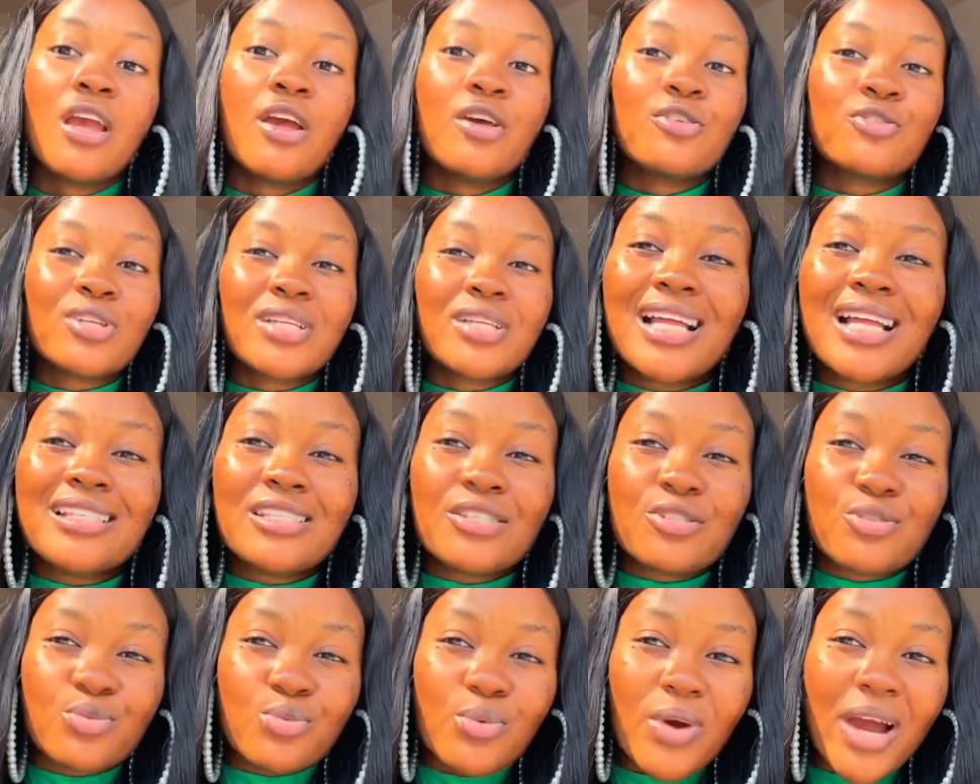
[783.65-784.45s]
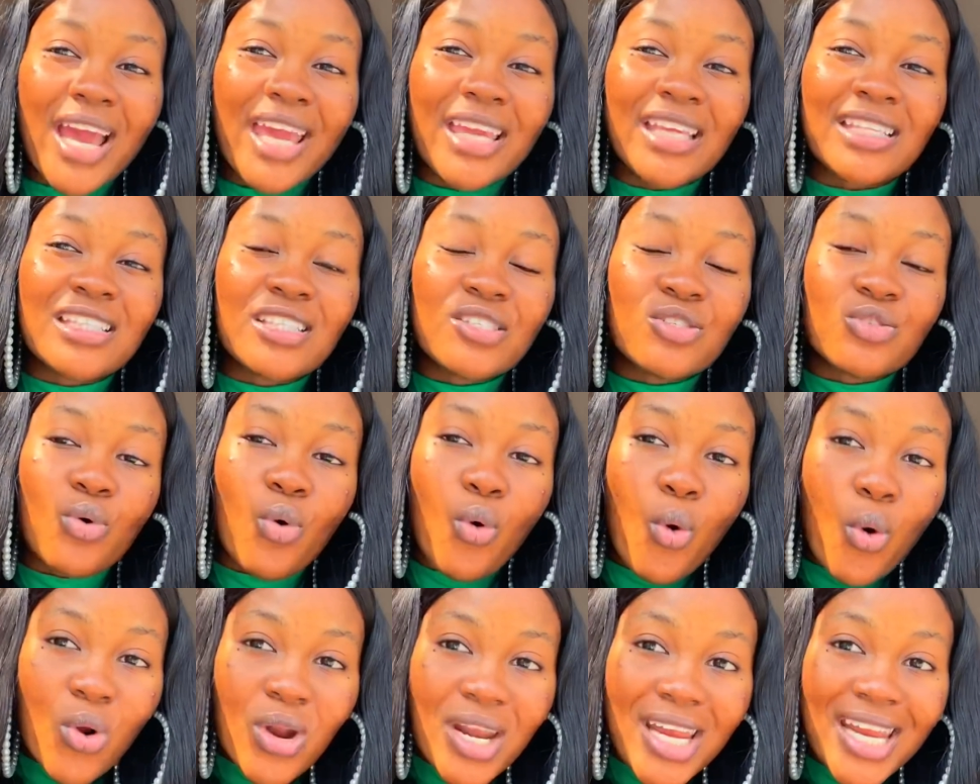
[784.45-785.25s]
So is why it is
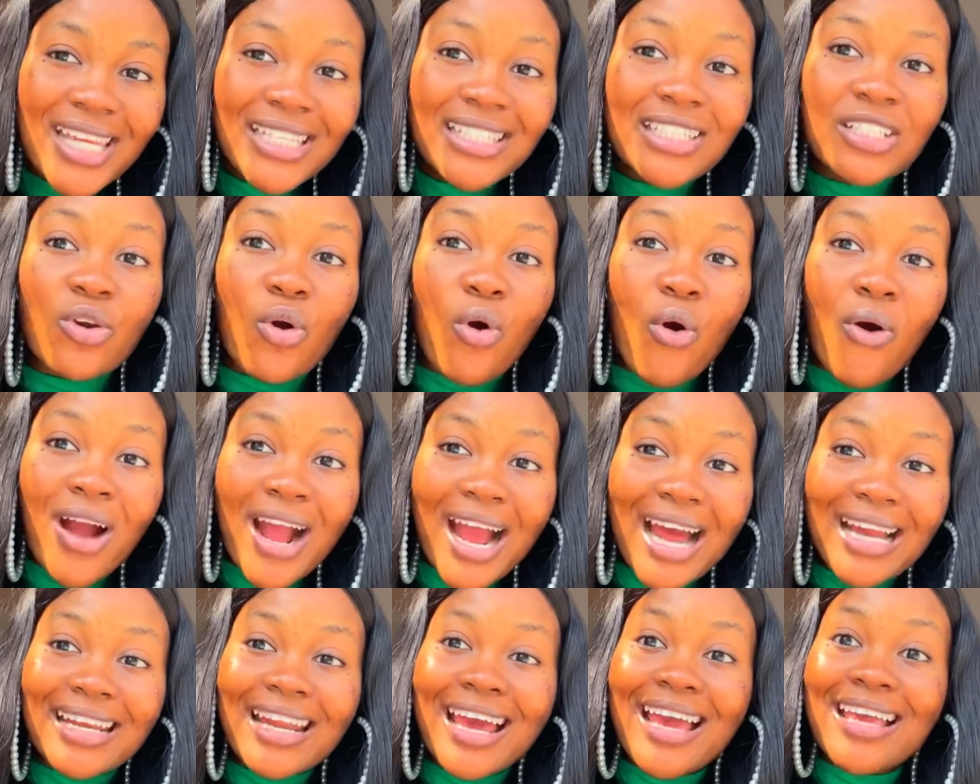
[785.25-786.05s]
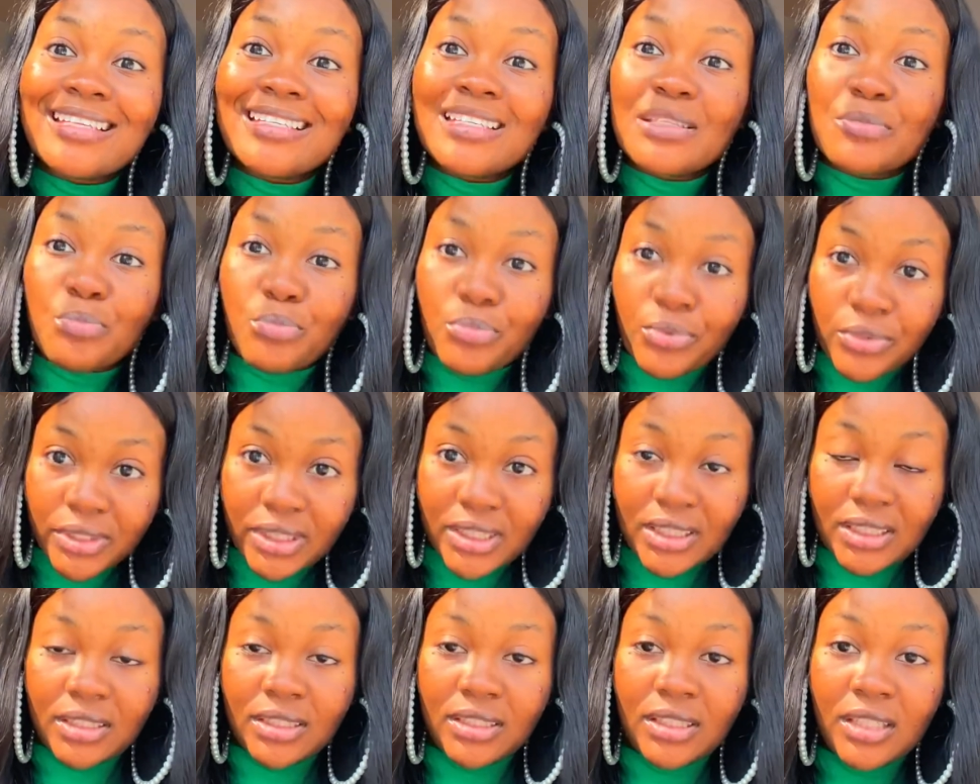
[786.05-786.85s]
only the organizing
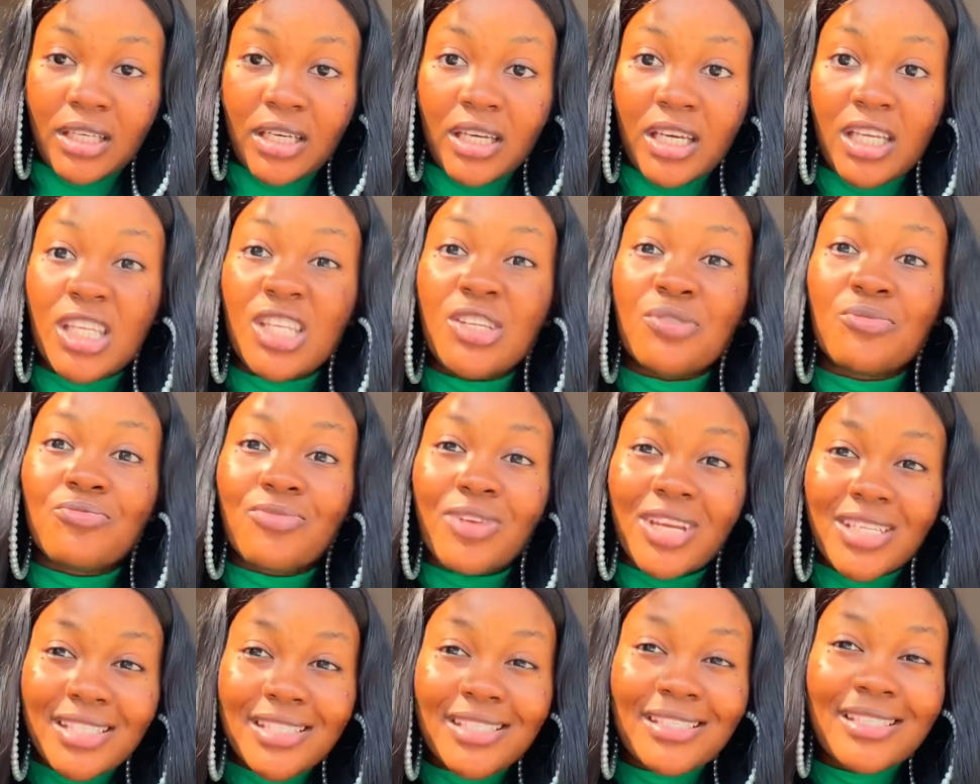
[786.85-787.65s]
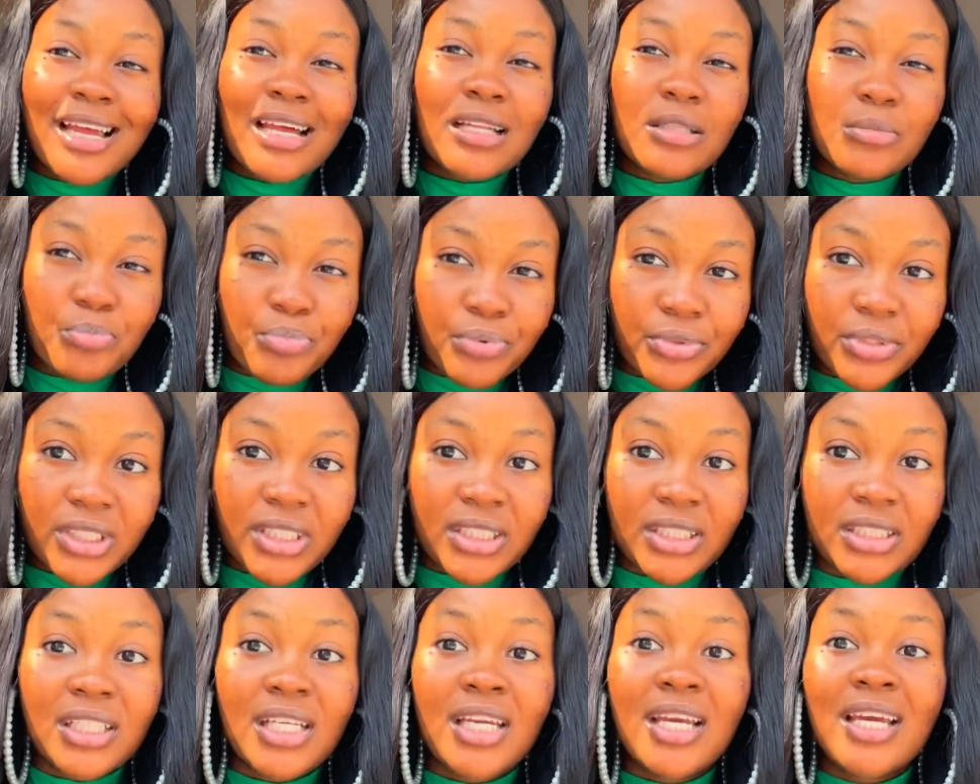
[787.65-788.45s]
body, the registered
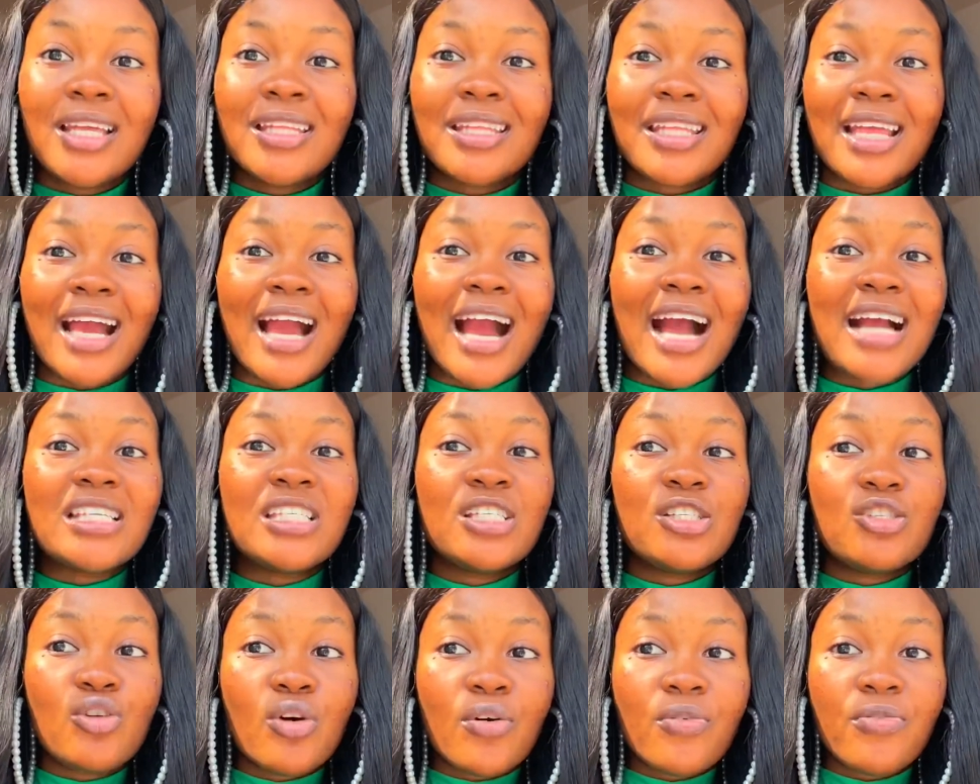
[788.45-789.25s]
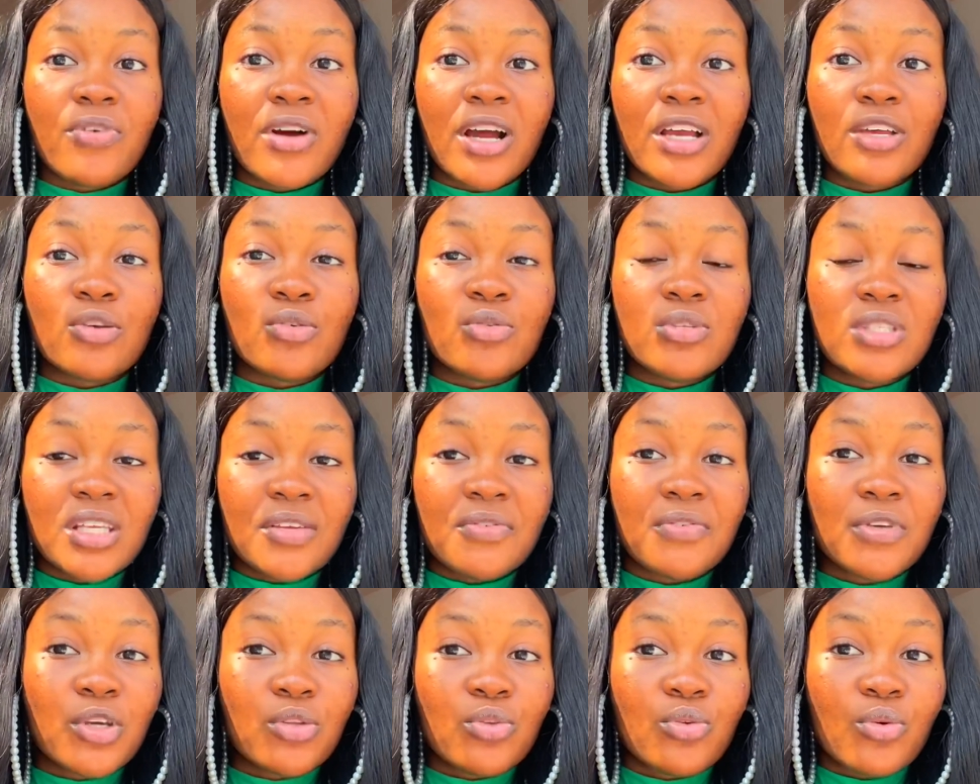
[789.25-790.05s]
body, that can actually offer you
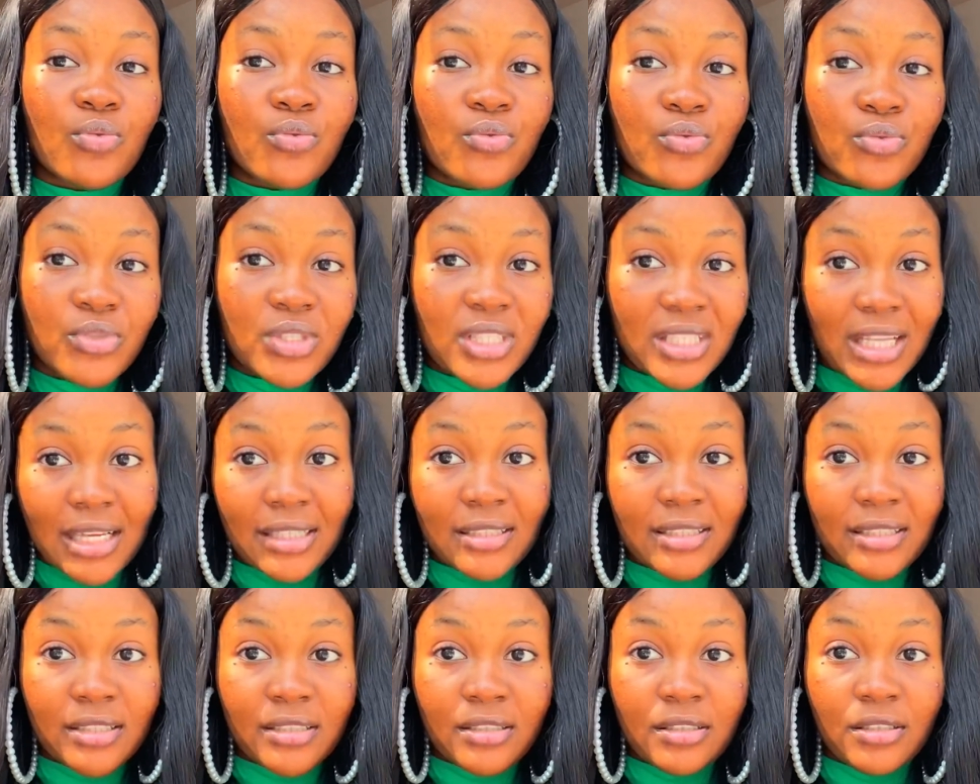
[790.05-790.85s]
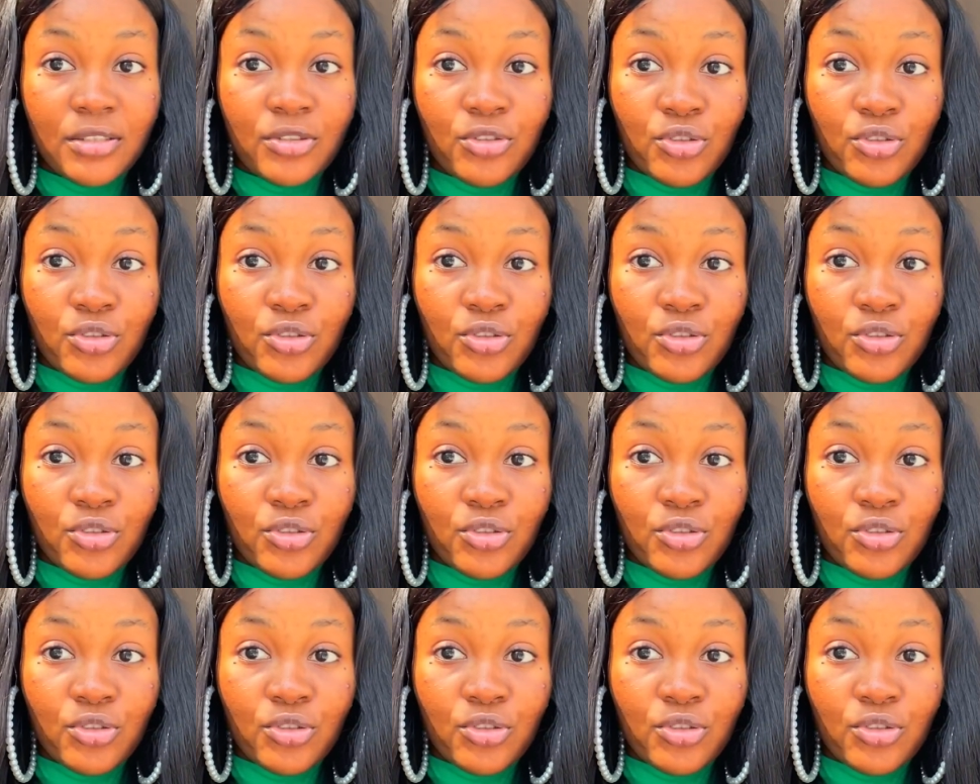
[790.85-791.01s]
certificate of good standing.